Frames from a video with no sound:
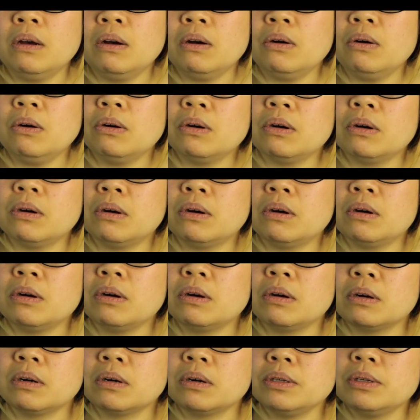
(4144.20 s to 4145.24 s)

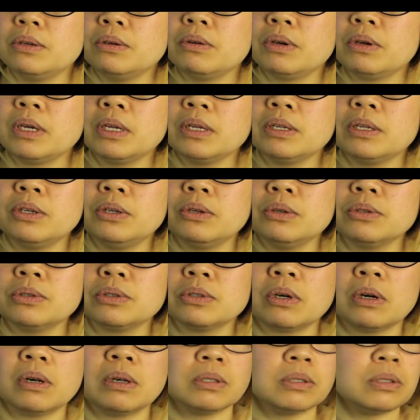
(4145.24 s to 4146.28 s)
or you can
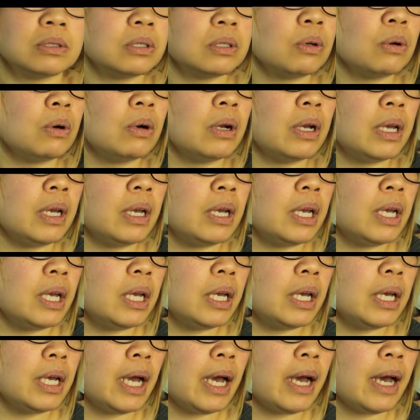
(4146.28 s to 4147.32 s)
use also
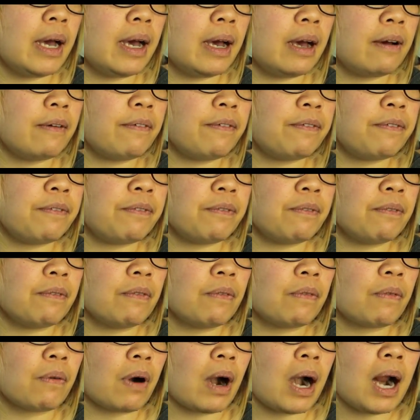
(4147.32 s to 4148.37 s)
a half
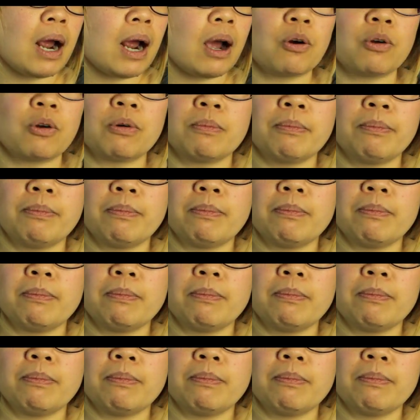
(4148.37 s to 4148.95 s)
round